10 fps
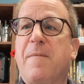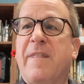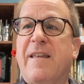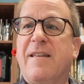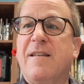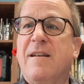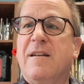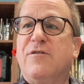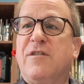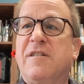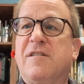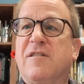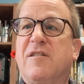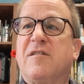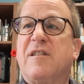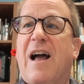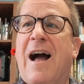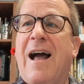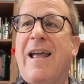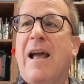the Jesus's
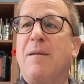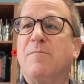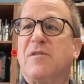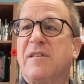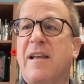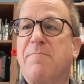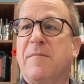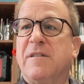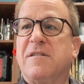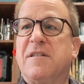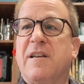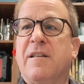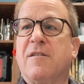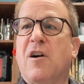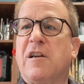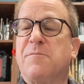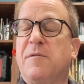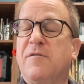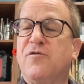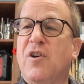I Am statements in the
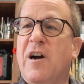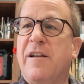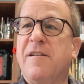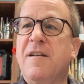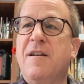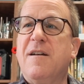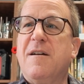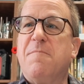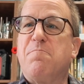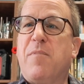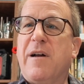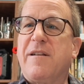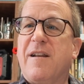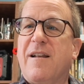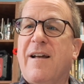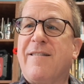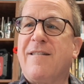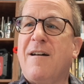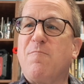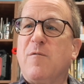Gospel of John, but I
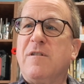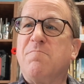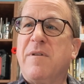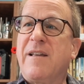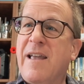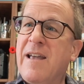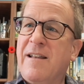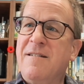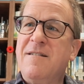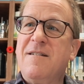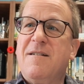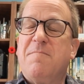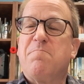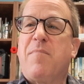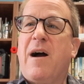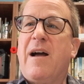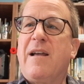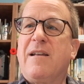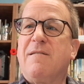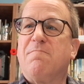thought we'd begin
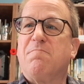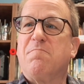by